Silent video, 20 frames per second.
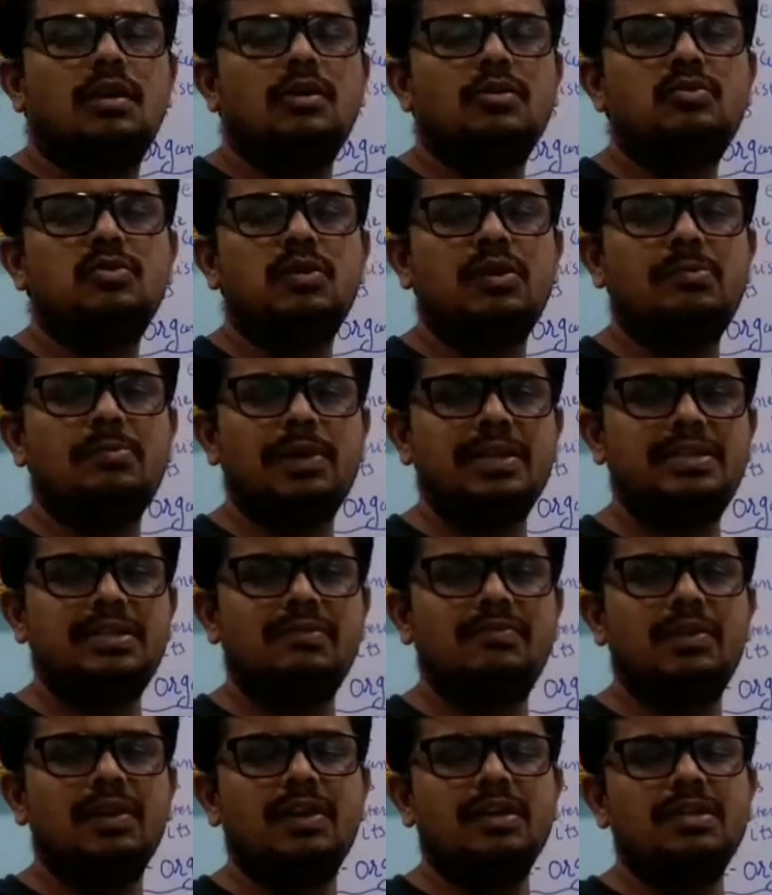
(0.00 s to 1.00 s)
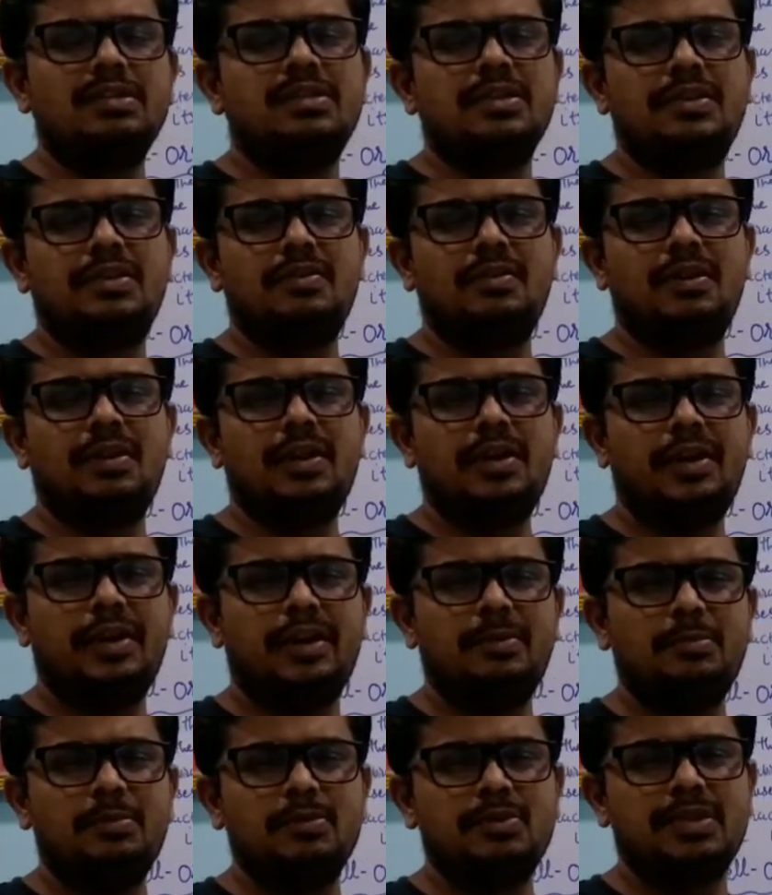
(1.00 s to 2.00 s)
Hello student, myself Digan Sakhiwala.
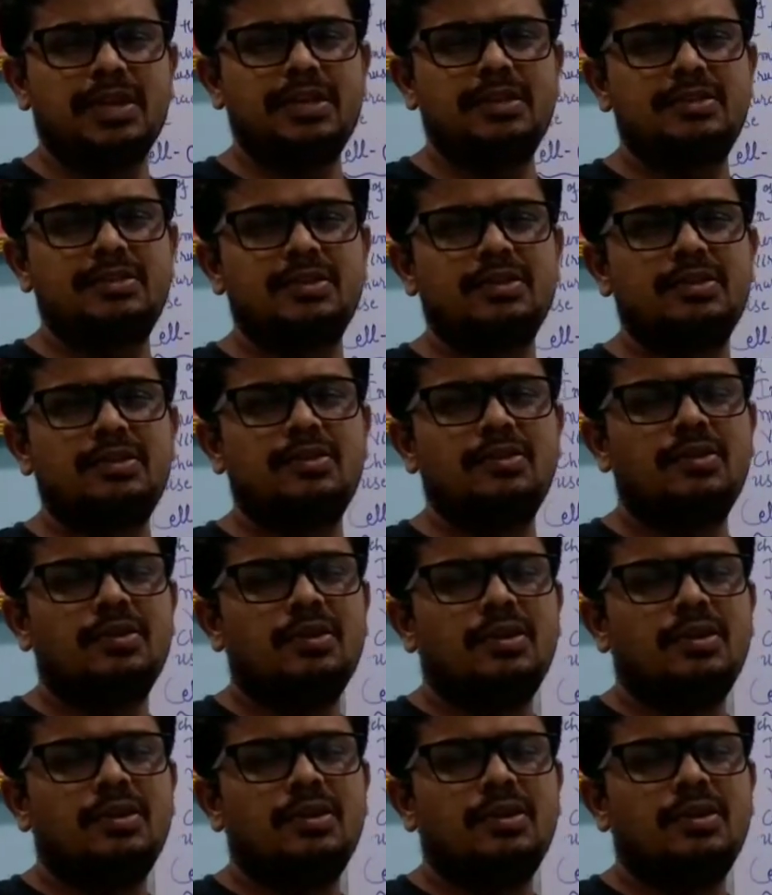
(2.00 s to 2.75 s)
I am your science sir.